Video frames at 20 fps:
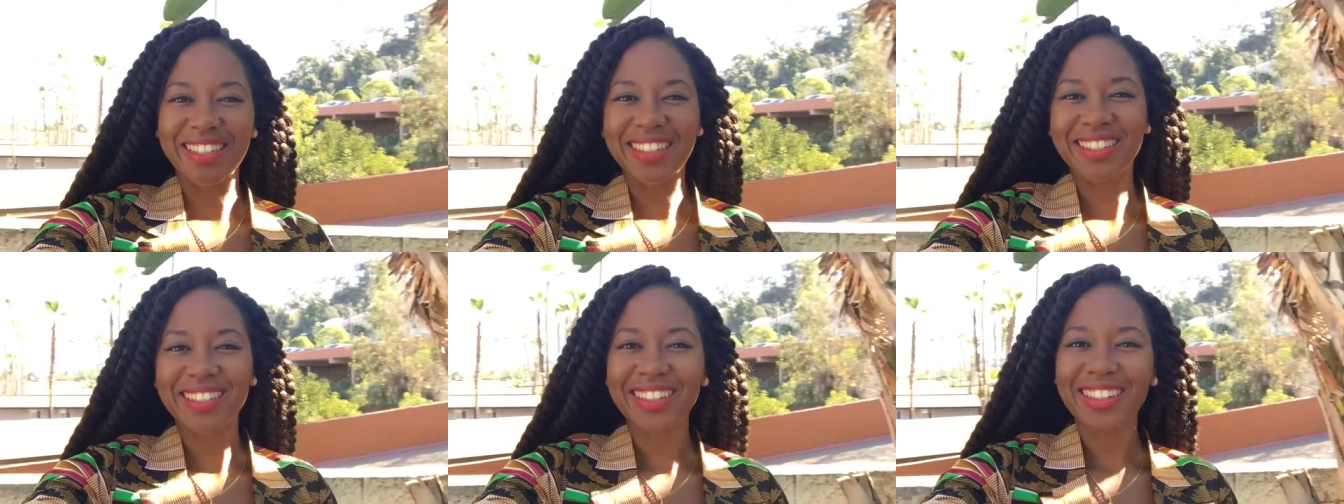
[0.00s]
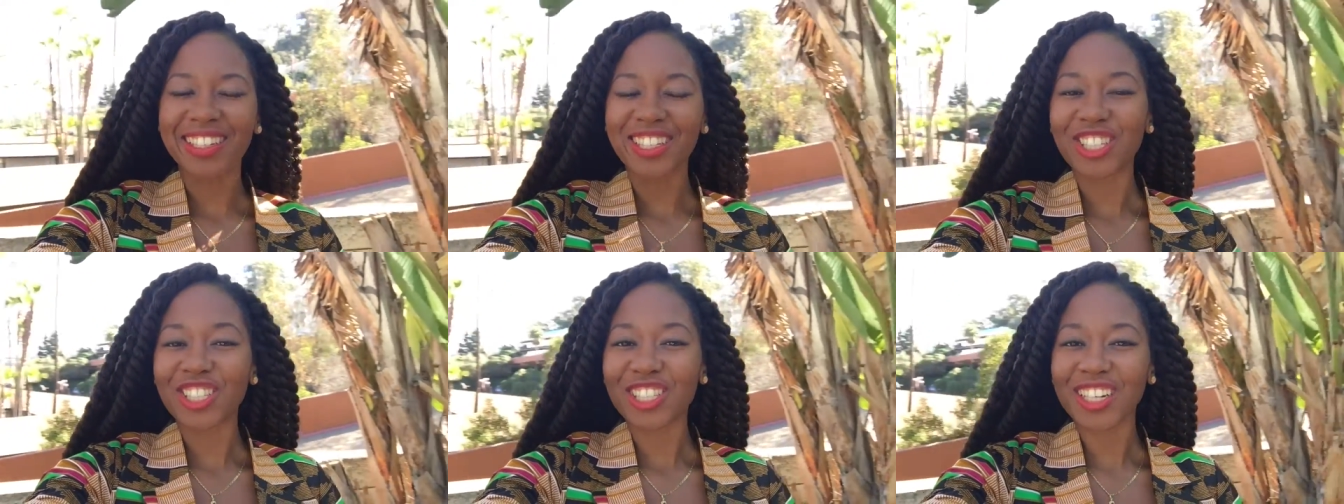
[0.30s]
the
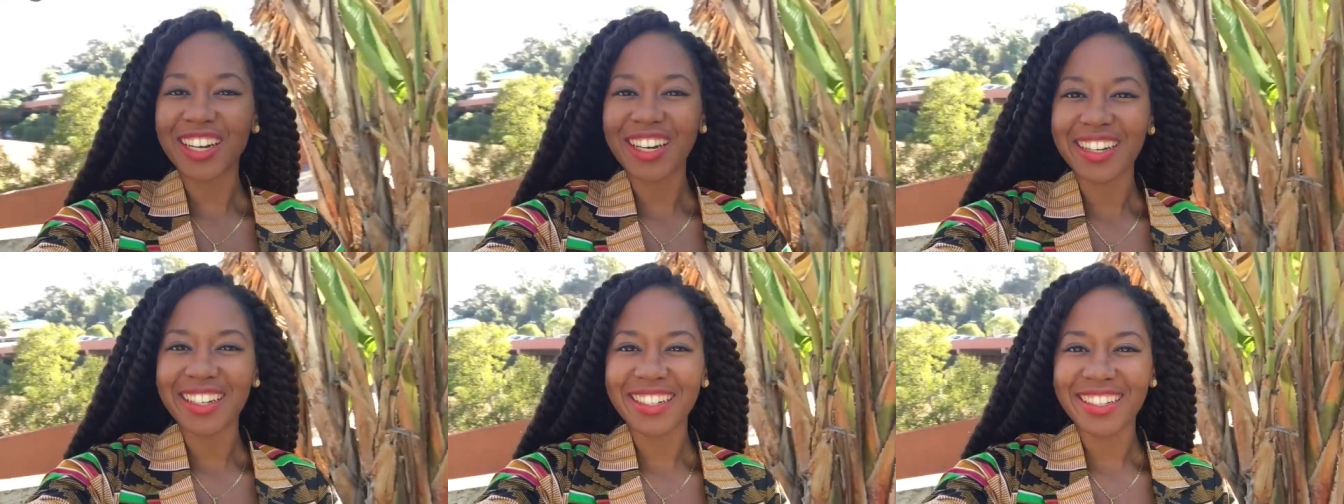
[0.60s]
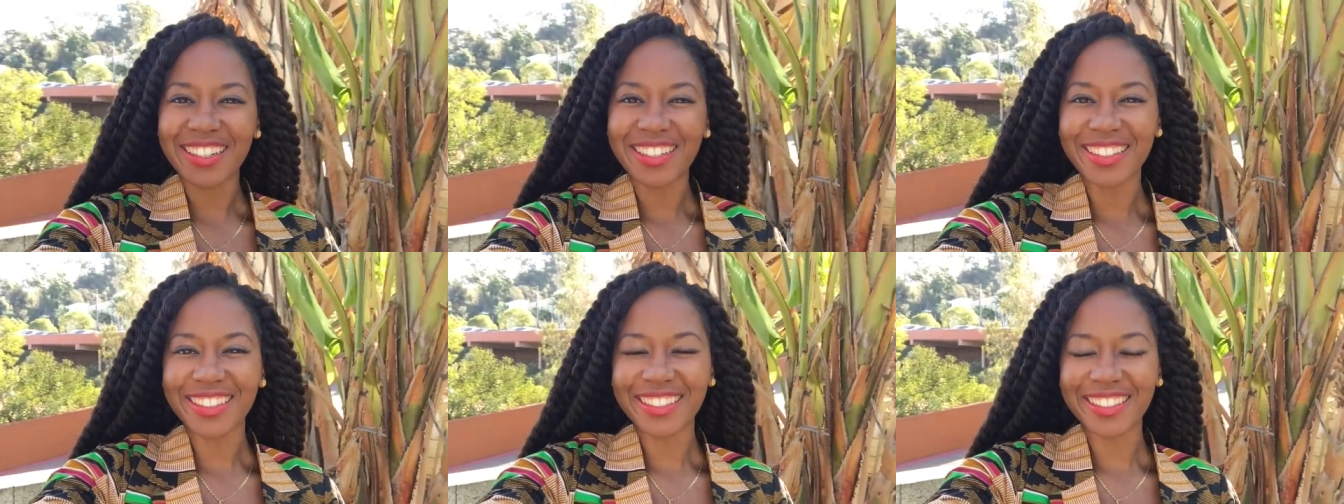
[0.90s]
sun is
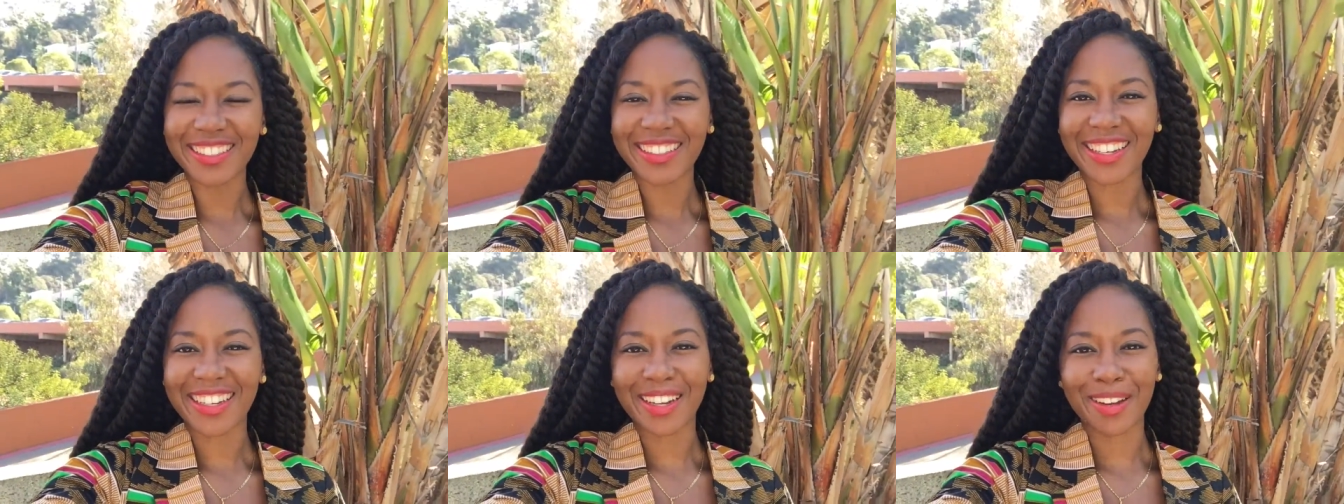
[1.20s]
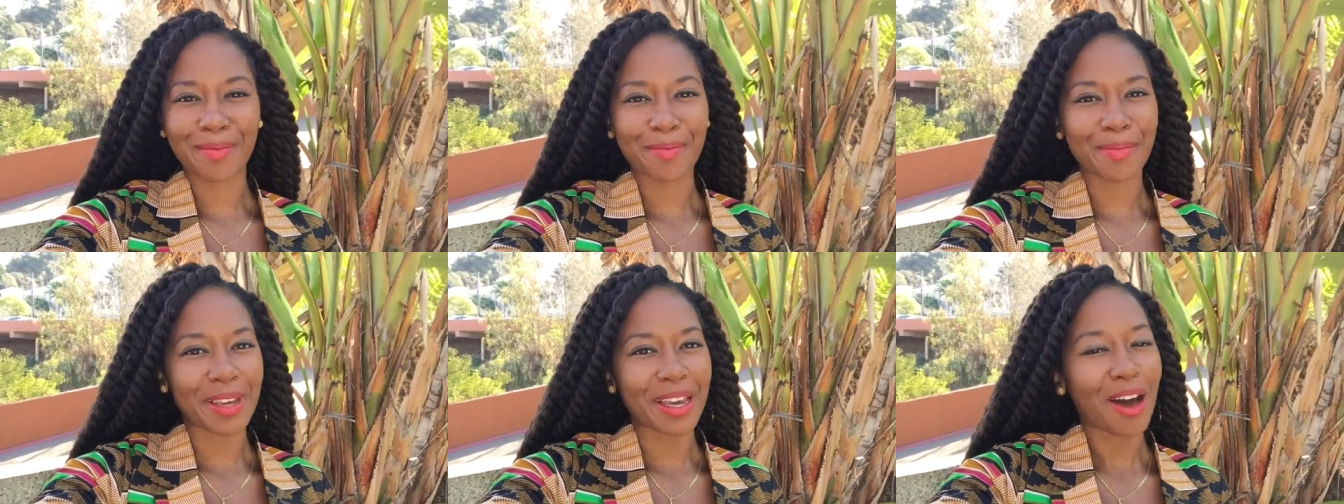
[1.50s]
shining and
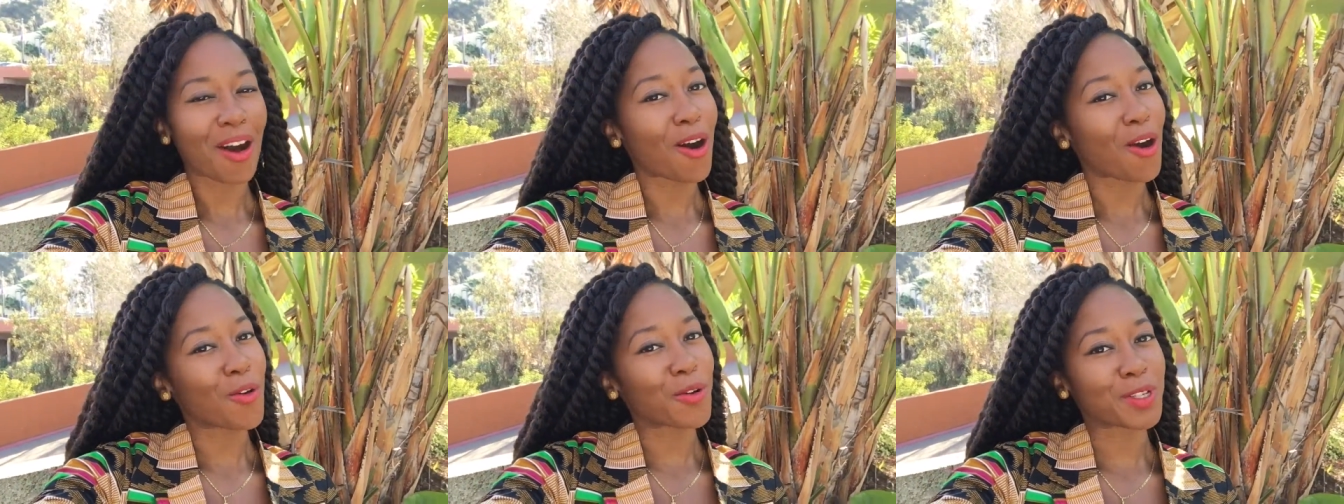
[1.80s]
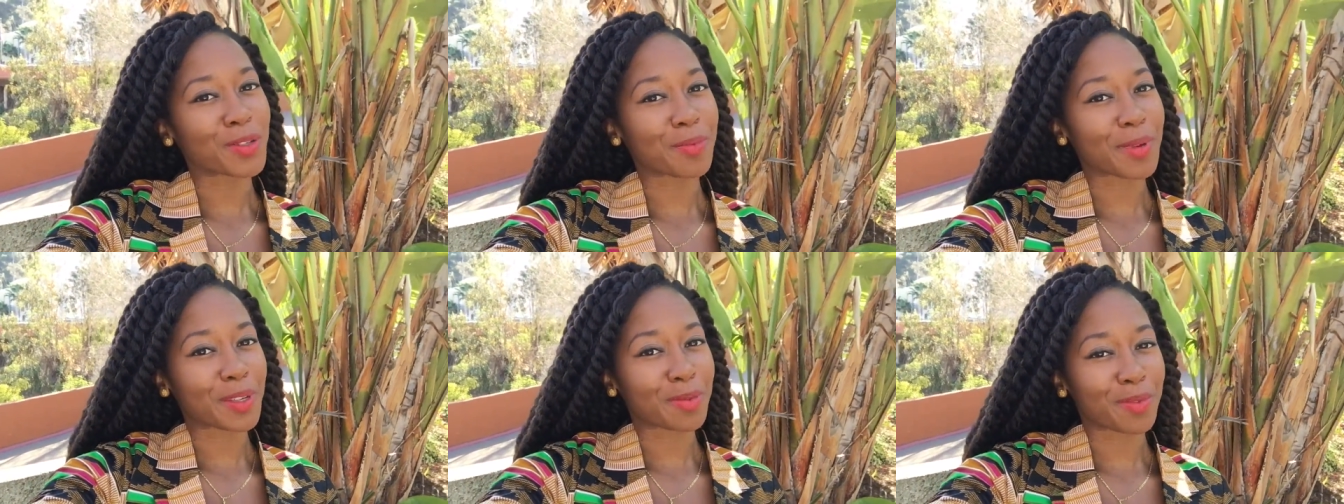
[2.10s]
it
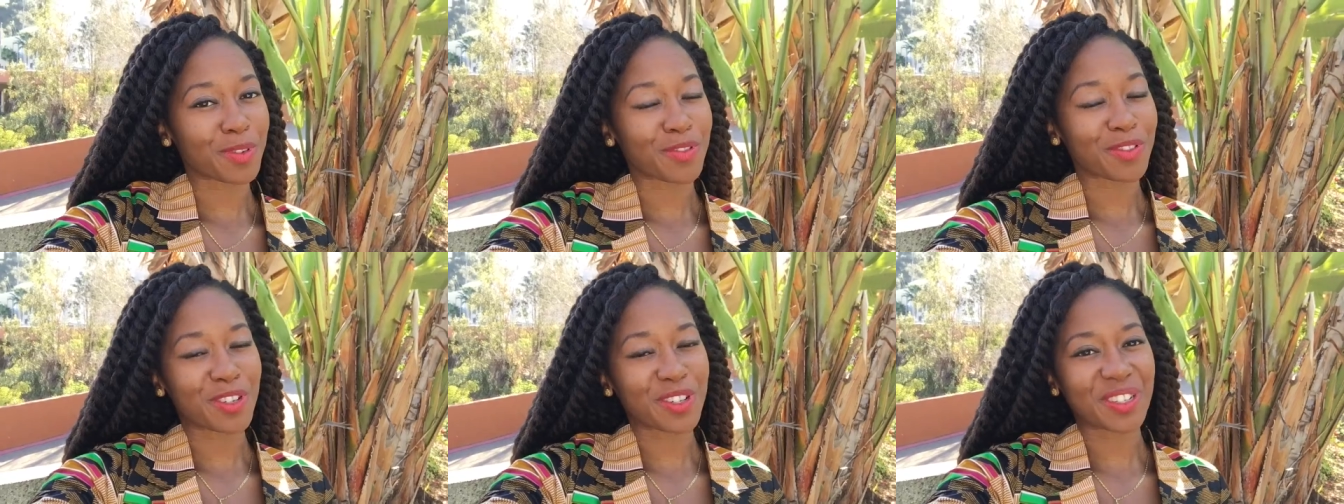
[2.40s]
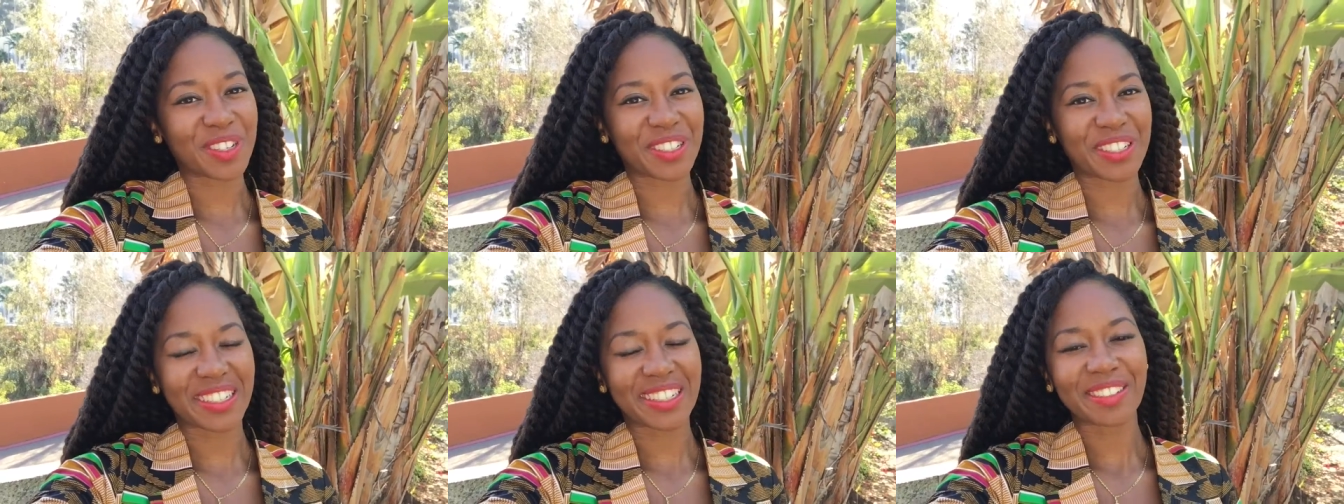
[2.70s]
always makes me feel
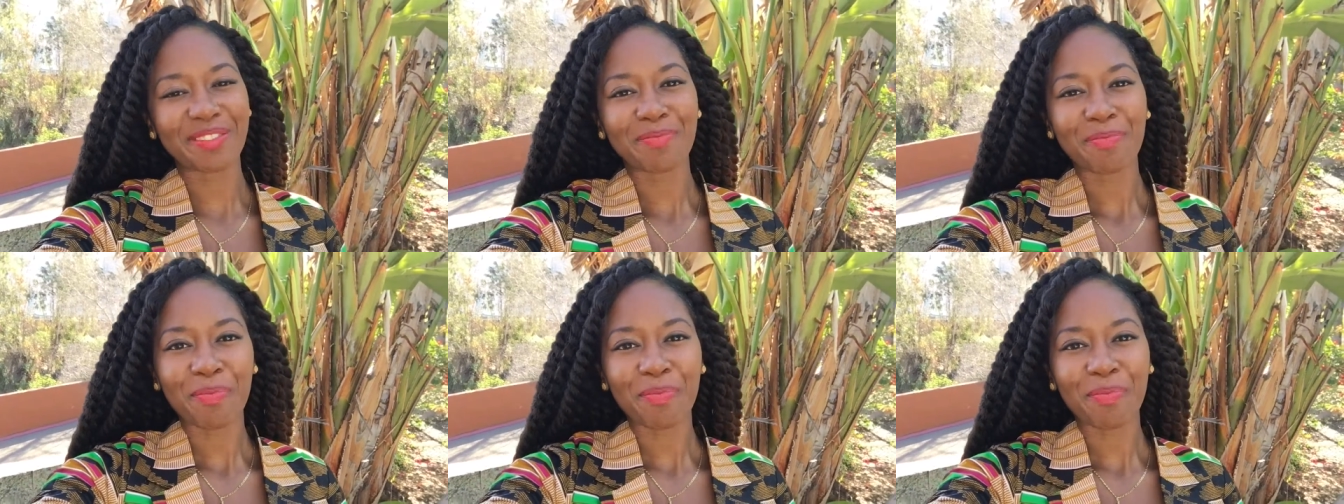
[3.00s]
good.